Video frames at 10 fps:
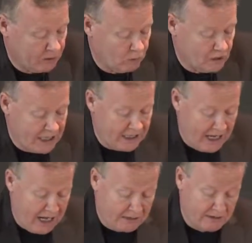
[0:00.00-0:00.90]
We can
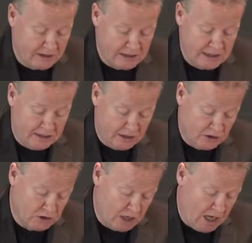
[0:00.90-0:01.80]
add this
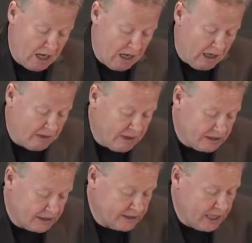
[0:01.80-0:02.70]
linkage. In
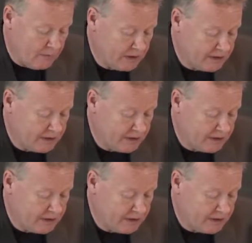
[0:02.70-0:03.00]
this example,